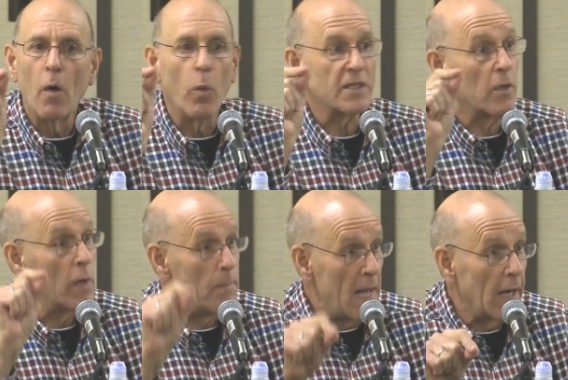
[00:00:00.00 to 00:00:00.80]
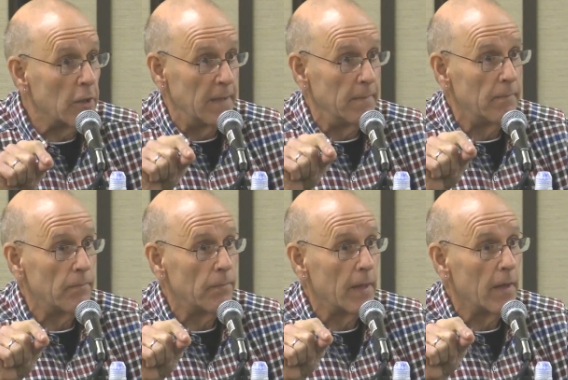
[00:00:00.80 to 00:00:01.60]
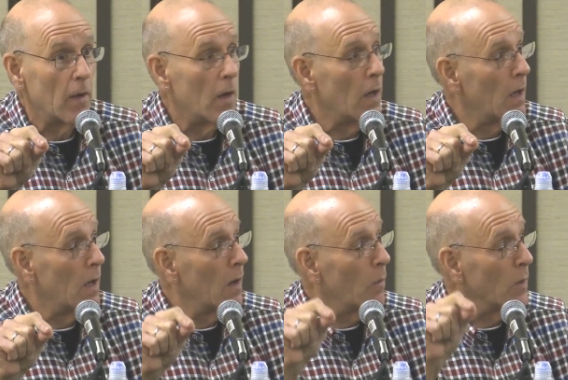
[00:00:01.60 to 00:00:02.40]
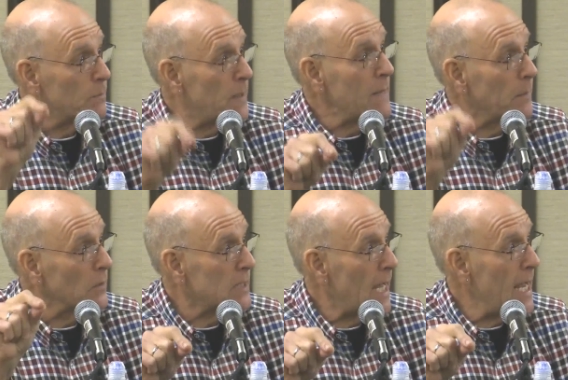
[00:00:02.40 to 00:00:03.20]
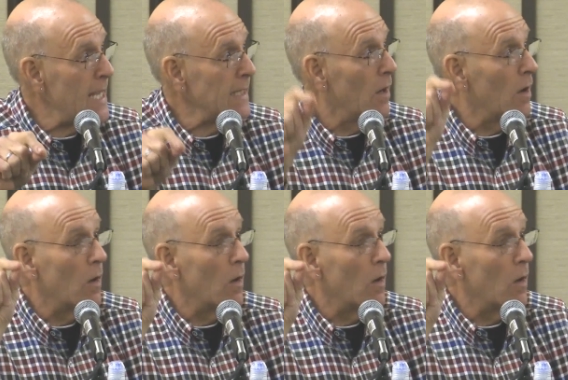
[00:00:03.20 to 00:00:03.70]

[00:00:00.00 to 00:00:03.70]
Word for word: was a rebellion. Was people saying,